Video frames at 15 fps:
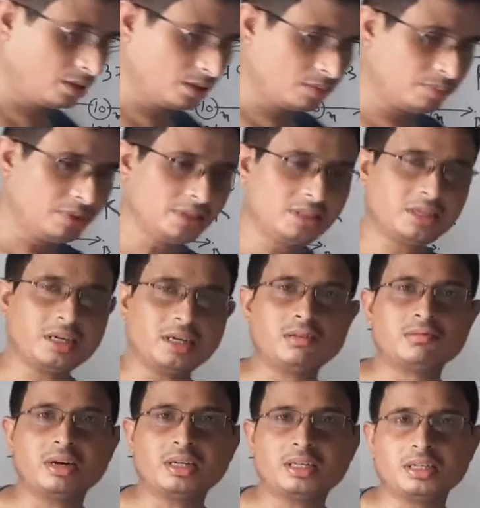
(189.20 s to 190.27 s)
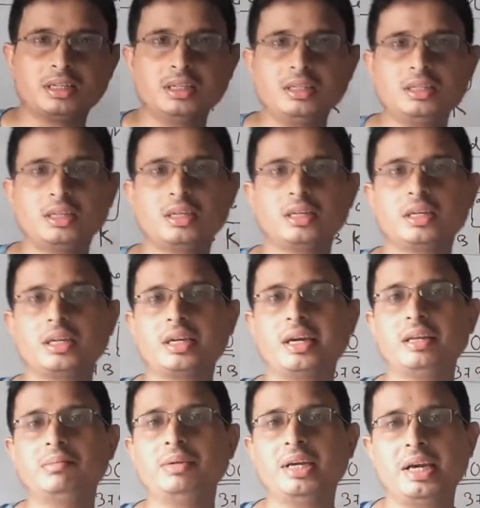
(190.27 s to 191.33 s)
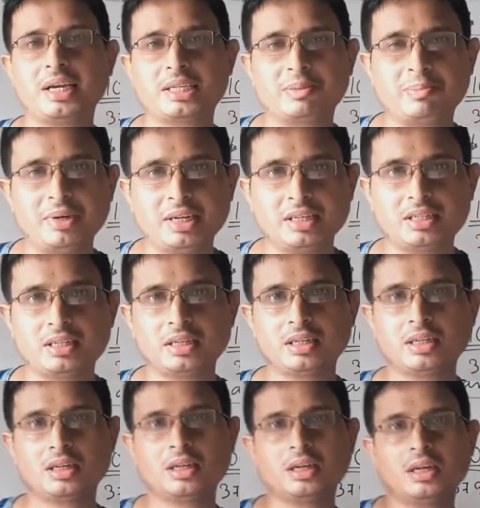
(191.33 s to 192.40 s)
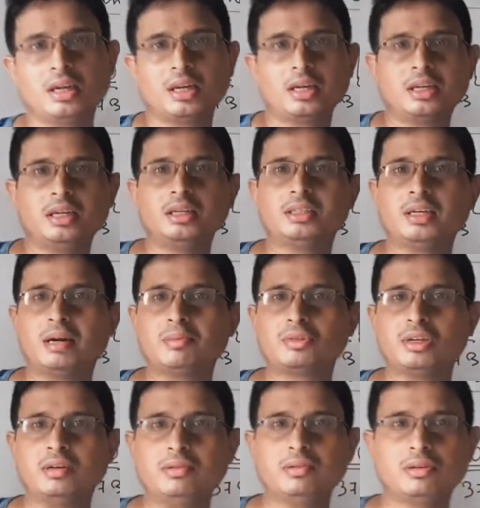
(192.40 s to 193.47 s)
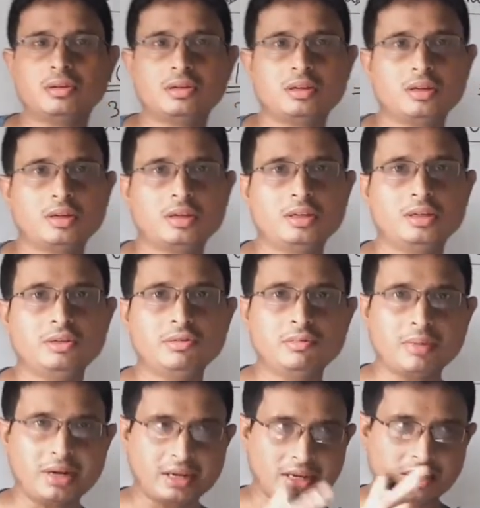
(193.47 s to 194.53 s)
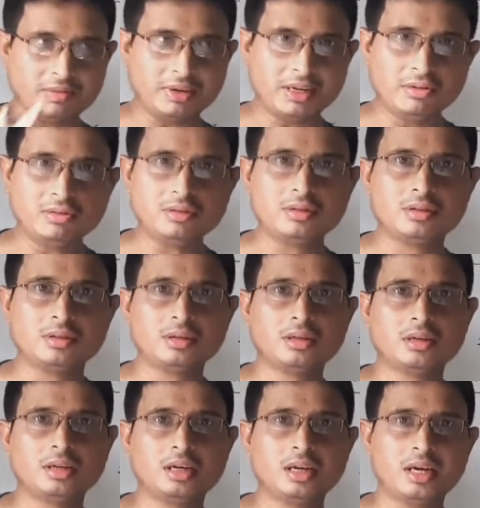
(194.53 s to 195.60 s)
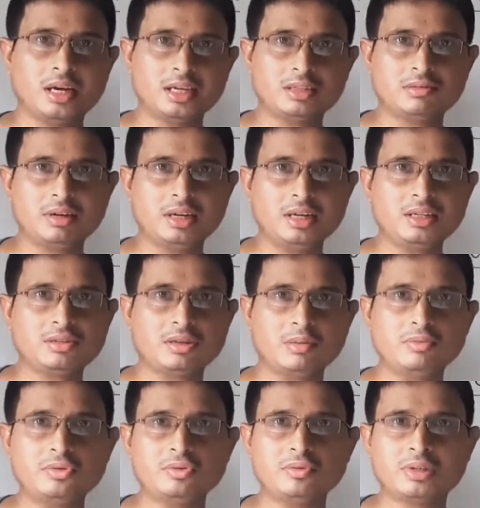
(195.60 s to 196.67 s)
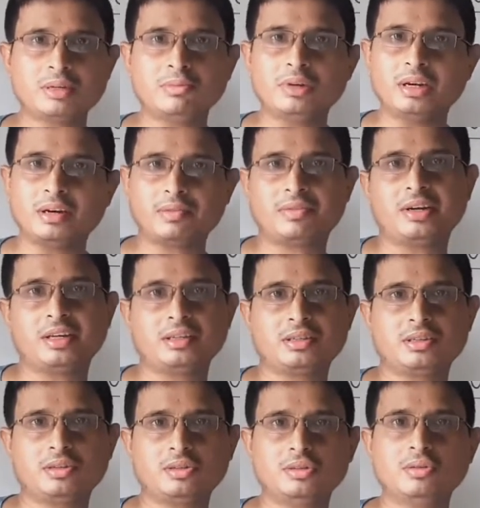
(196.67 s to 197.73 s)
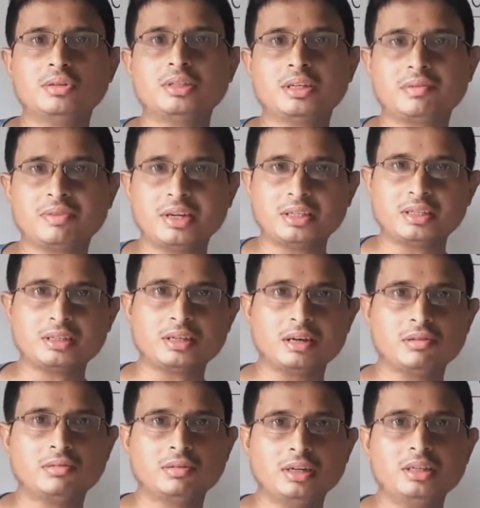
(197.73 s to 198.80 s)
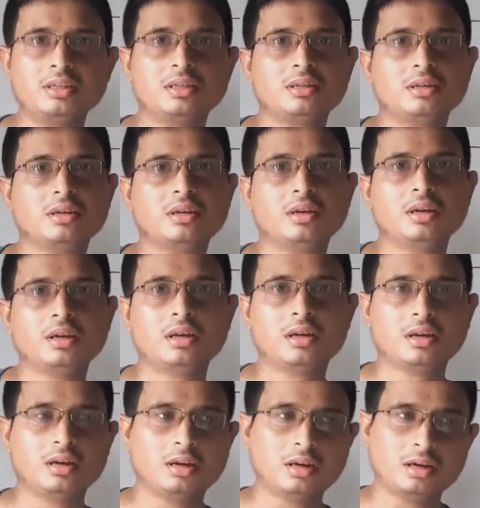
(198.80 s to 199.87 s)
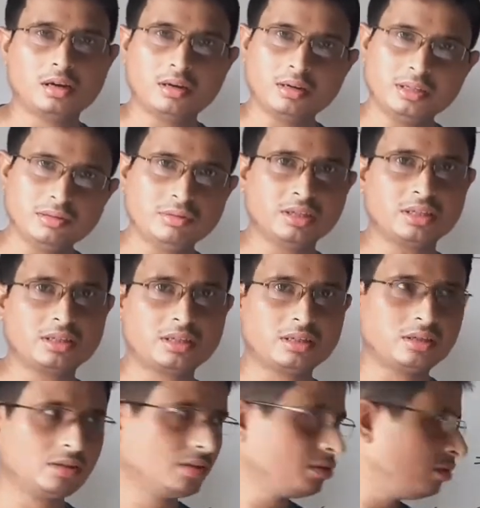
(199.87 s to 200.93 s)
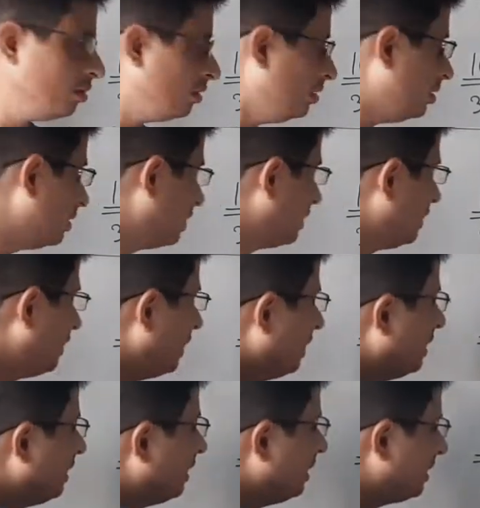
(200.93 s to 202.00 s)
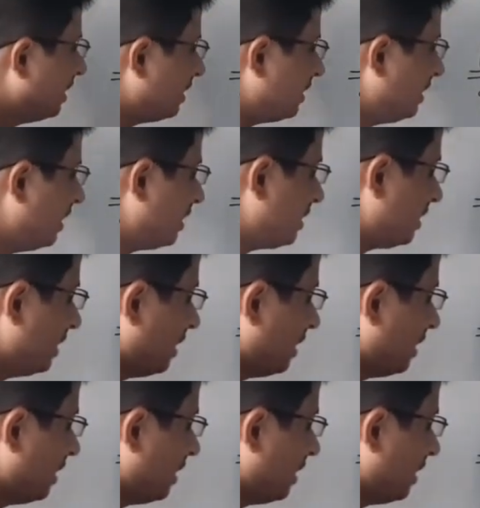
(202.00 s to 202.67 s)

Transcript: physical quantities can be expressed in terms of numerical values as well as some suitable reference. Those references are known as units. So here degree Celsius,